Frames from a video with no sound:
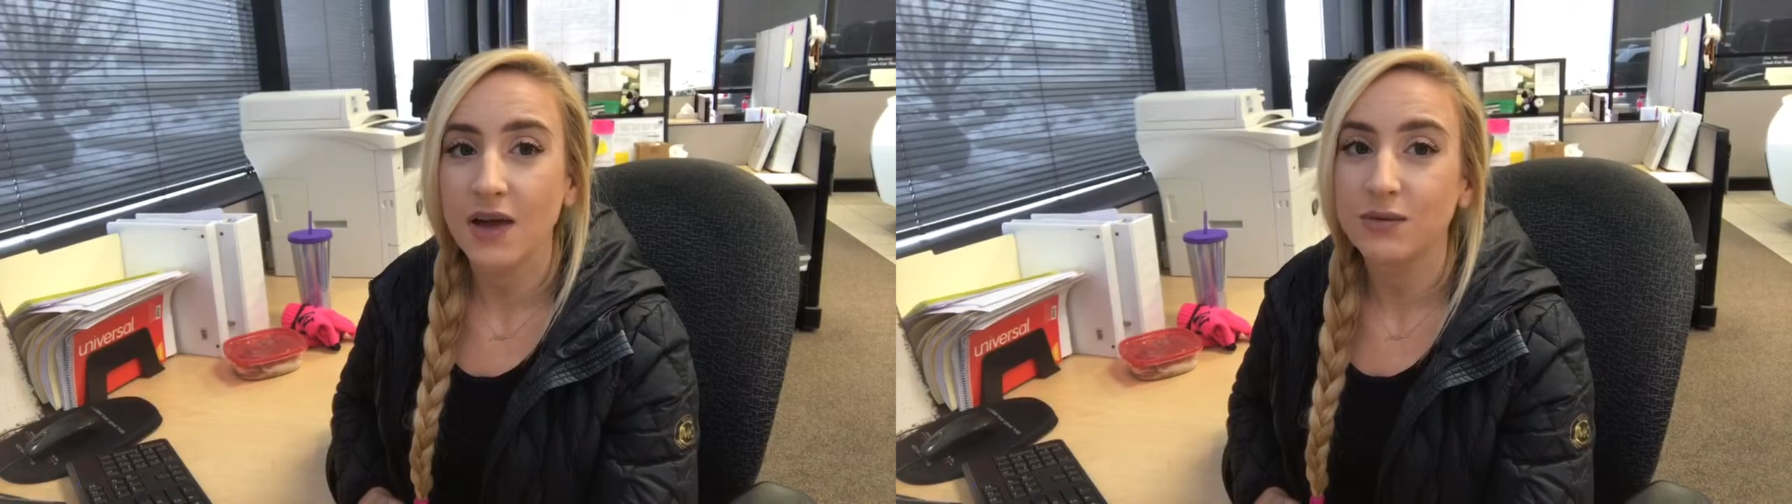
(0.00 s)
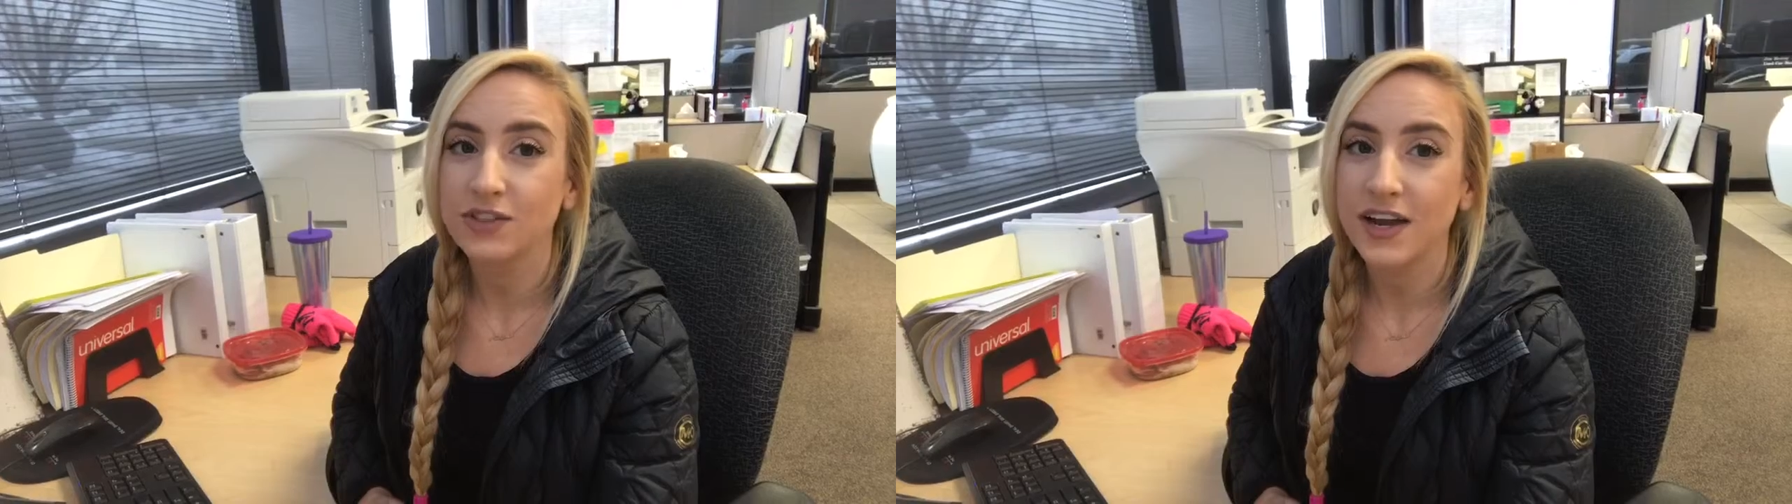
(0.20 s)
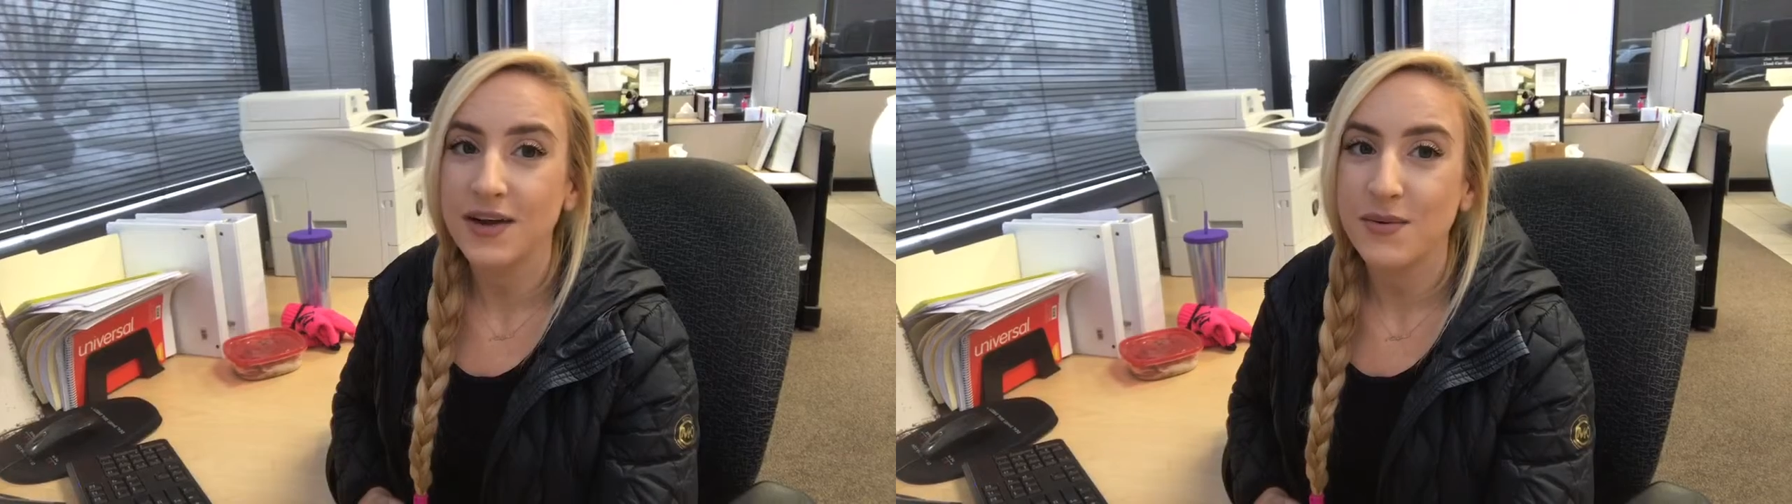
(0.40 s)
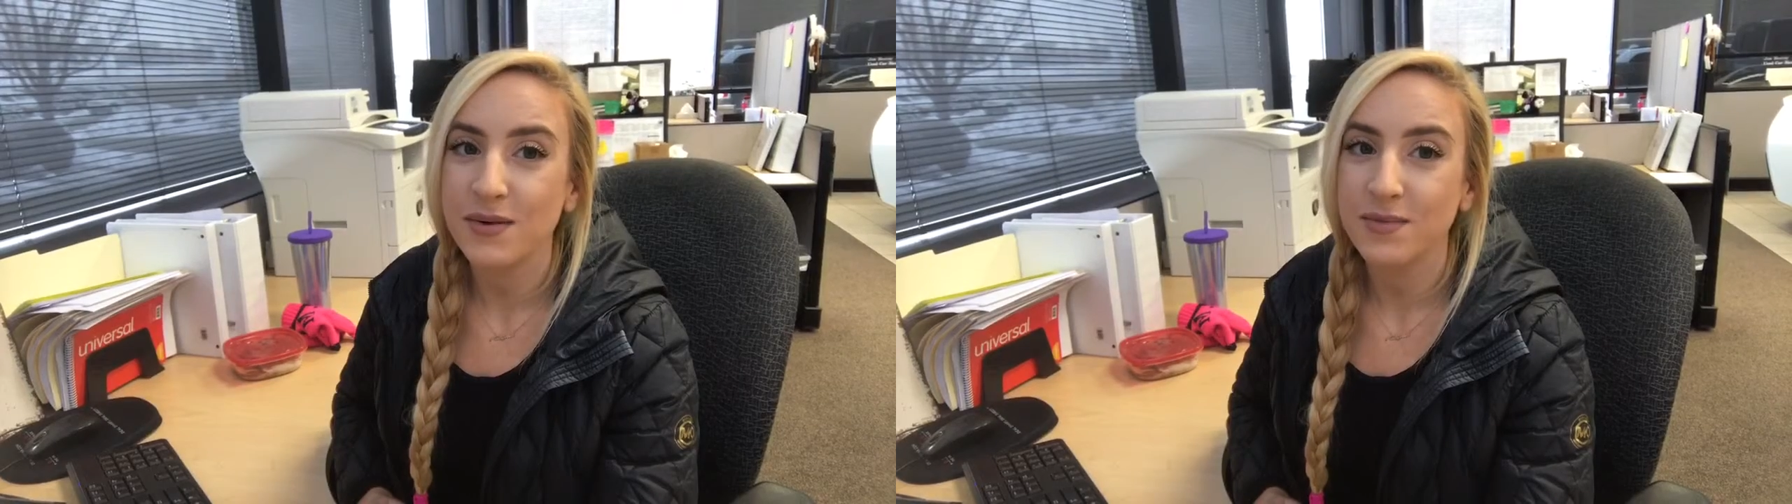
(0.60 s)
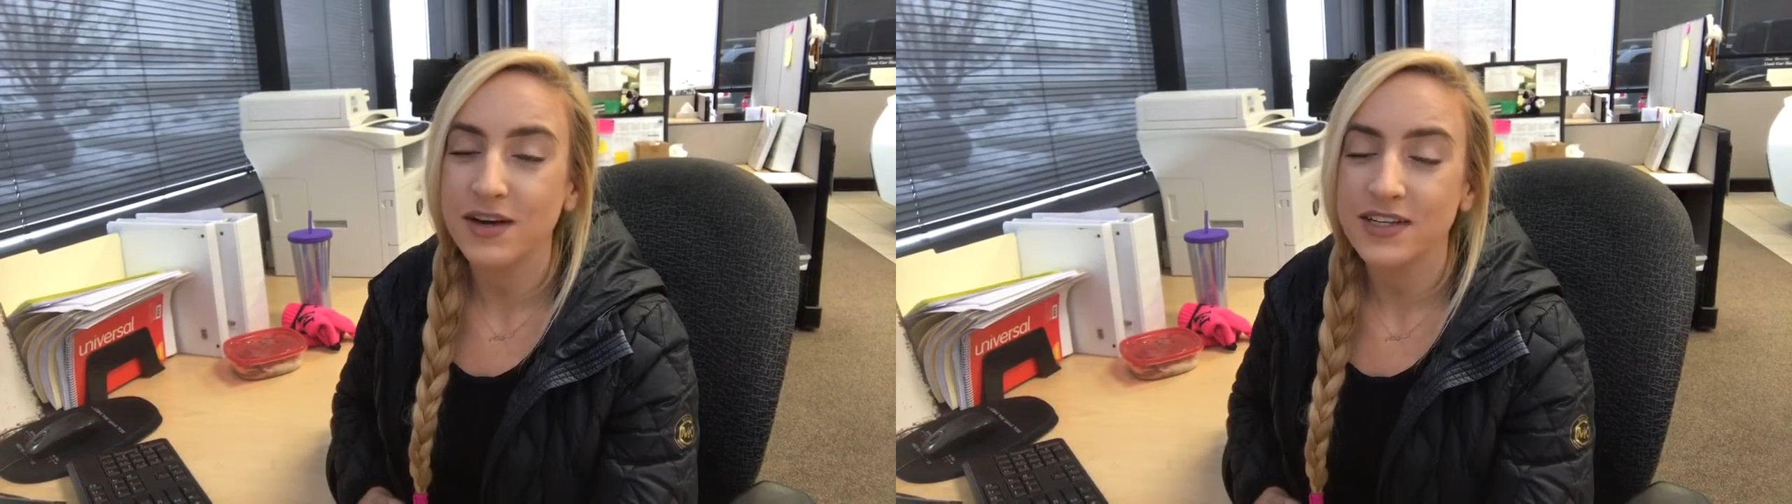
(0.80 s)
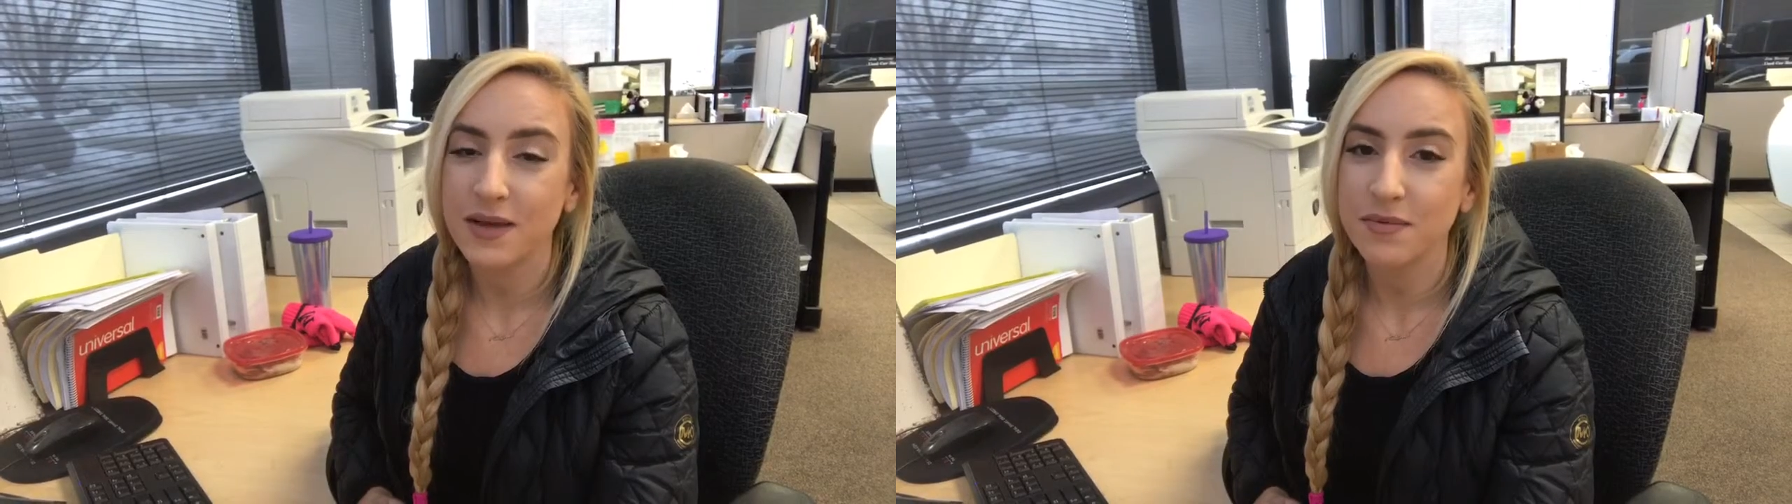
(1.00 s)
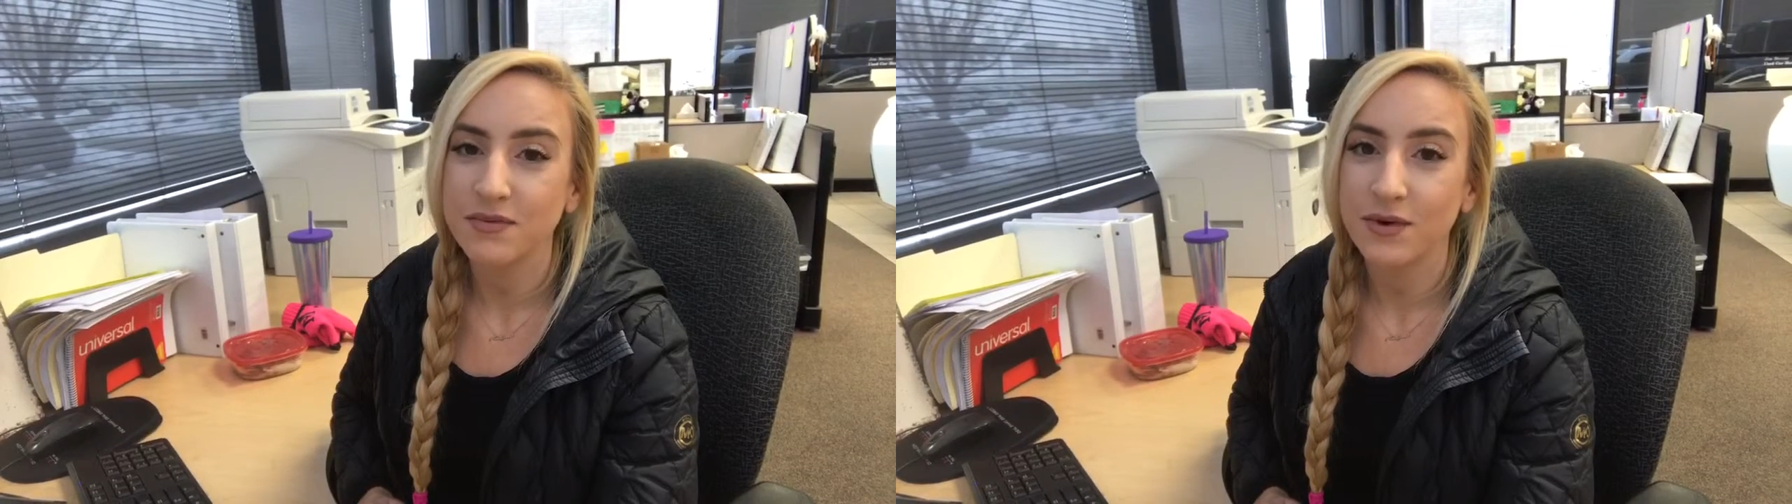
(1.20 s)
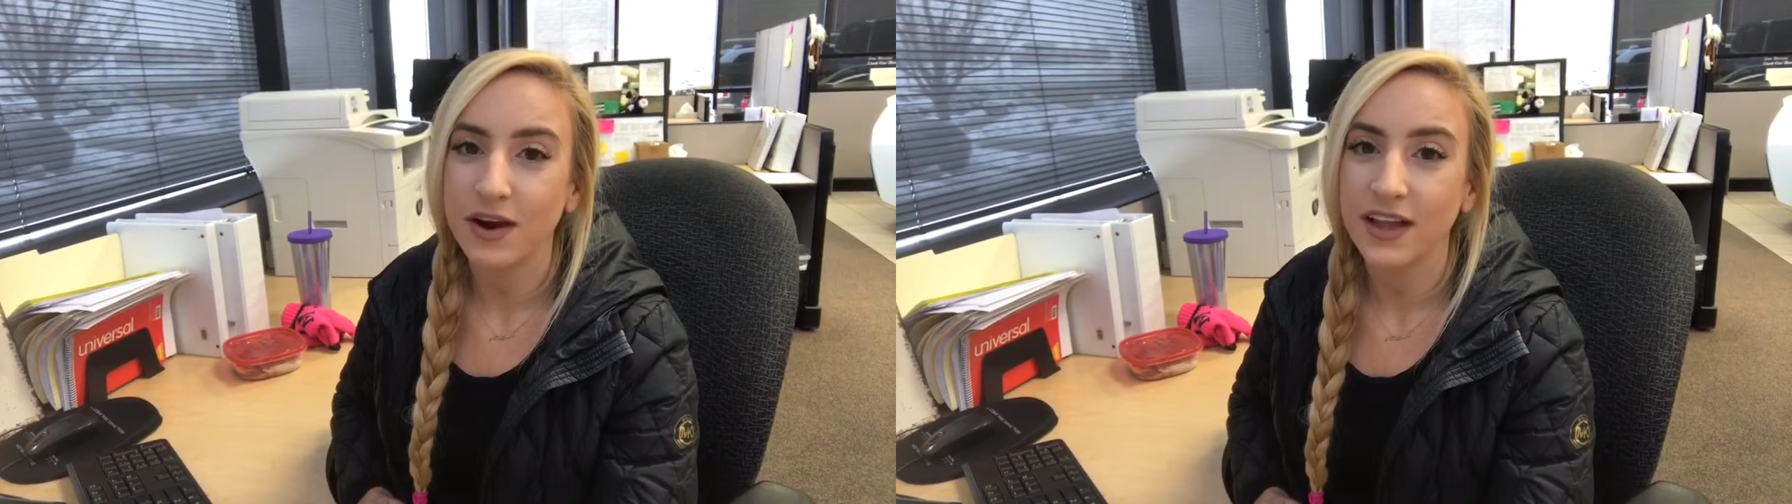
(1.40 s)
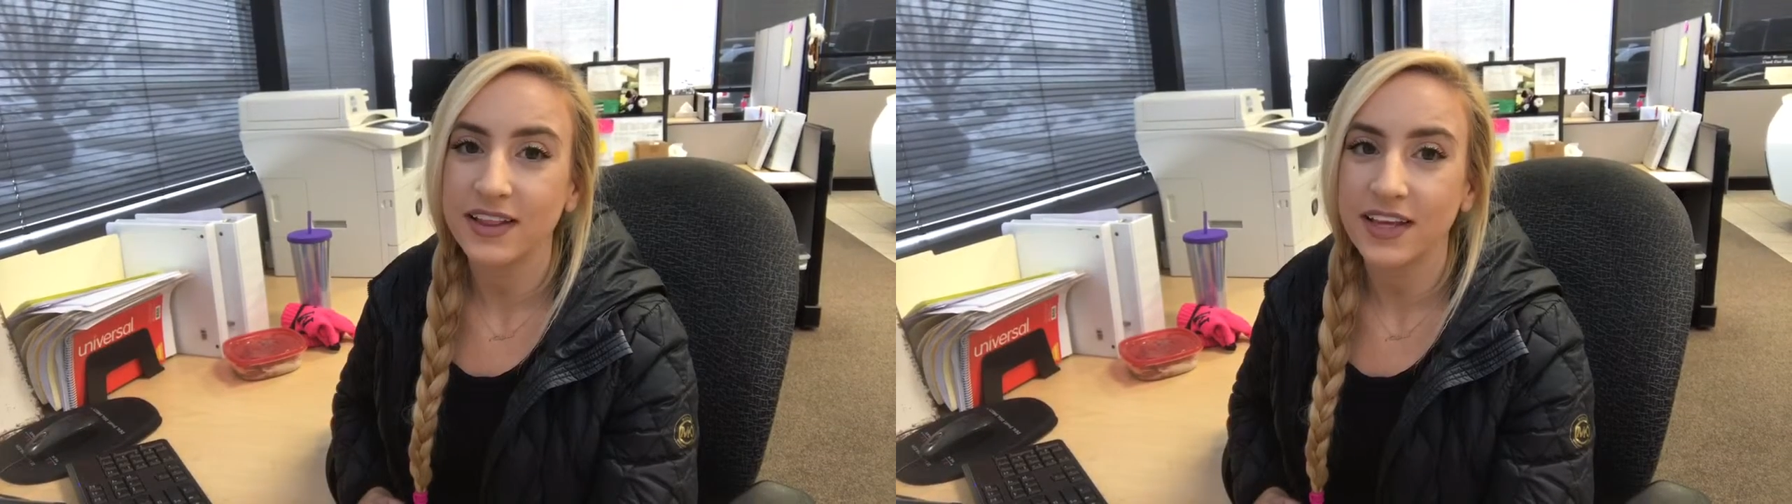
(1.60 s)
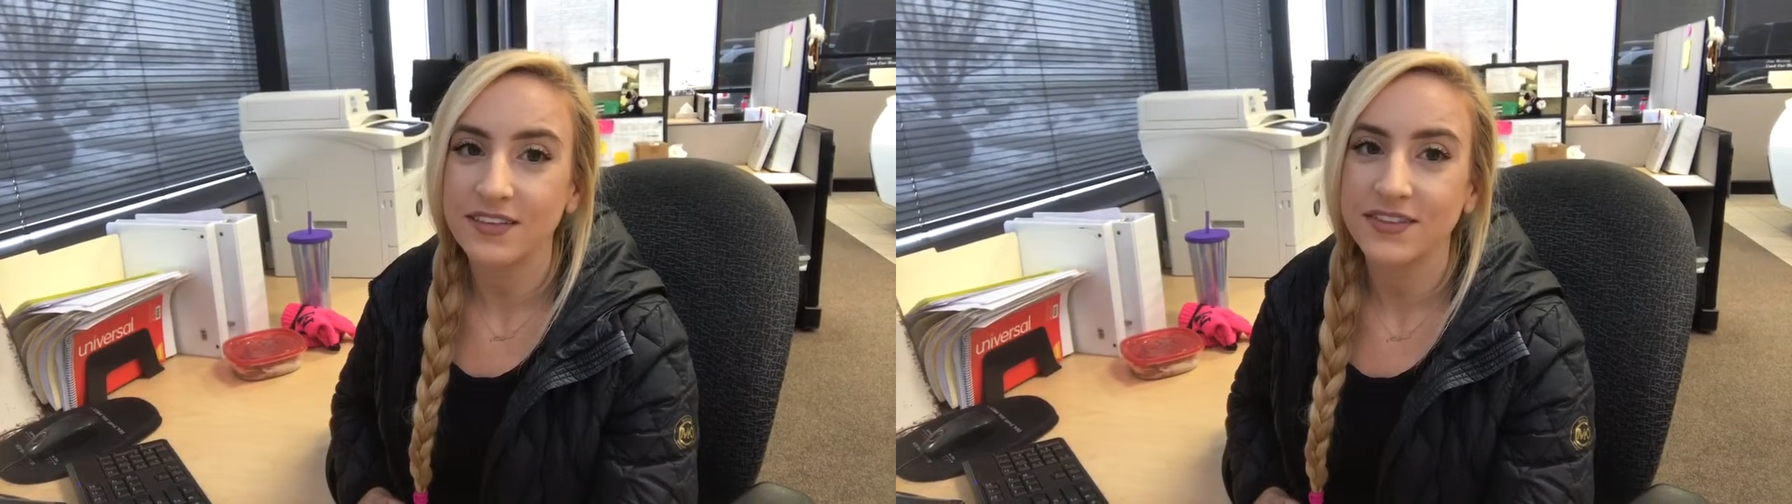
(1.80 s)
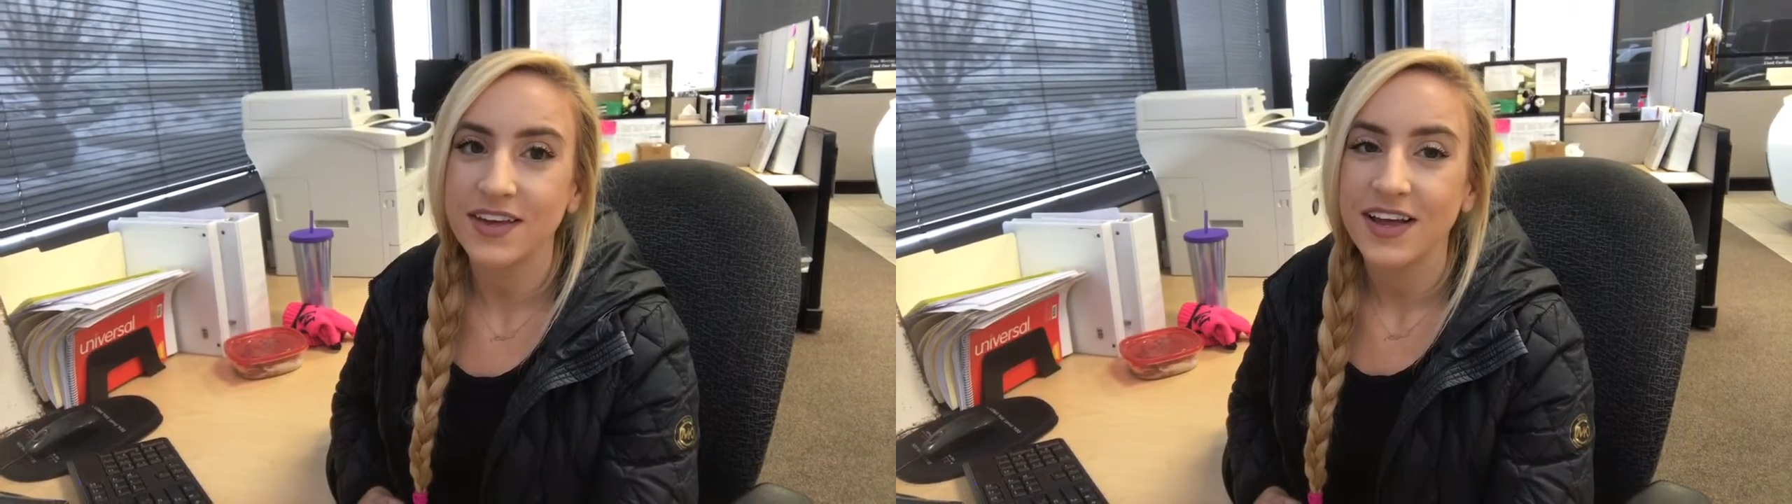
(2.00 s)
I will try you one more time before I leave.